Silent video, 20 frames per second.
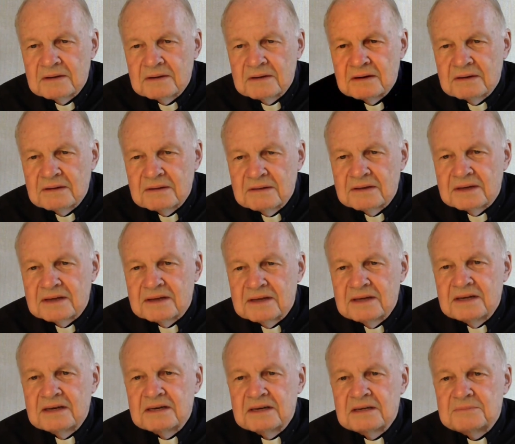The
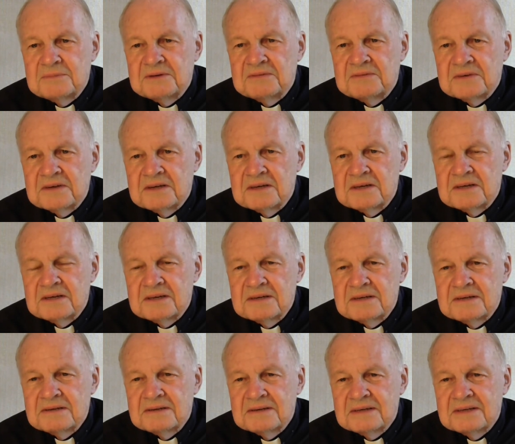kingdom of God
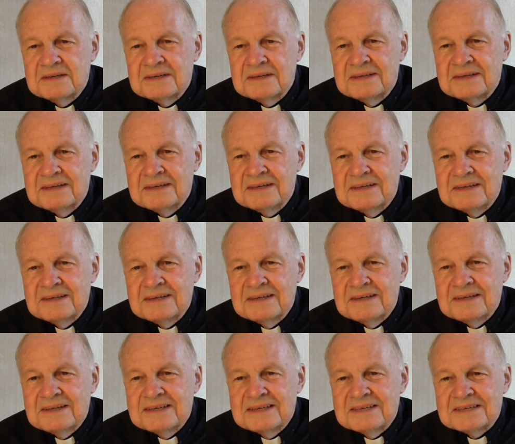
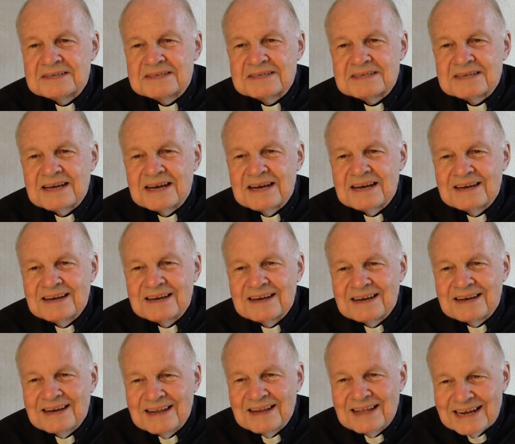is
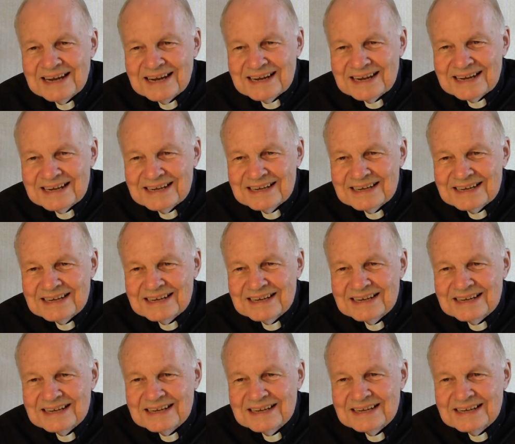like
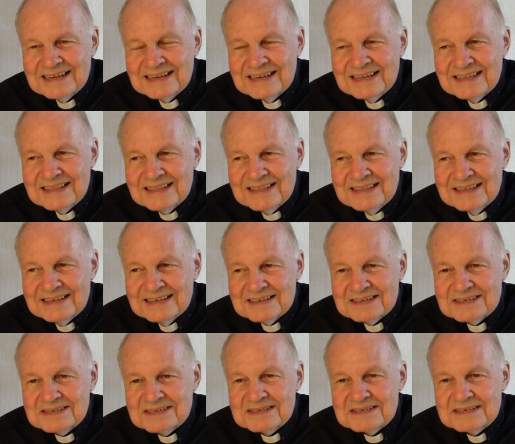
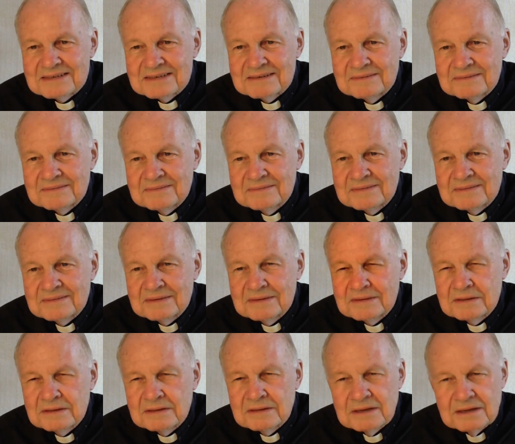this.
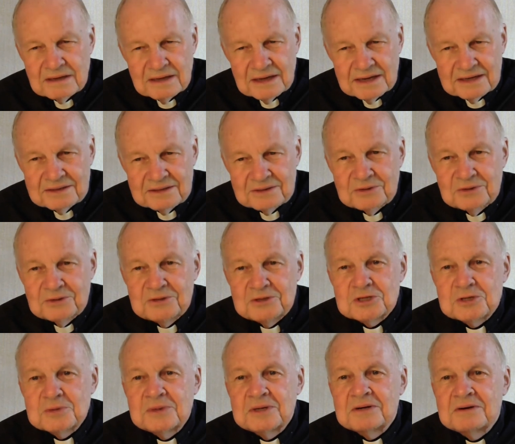Like the Good
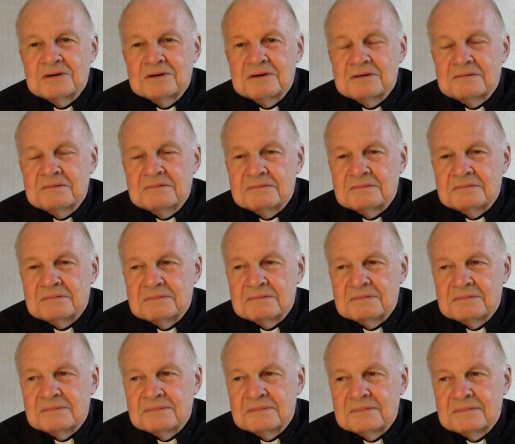Samaritan,
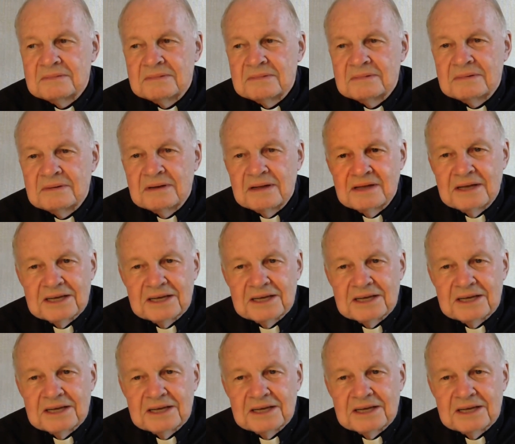like the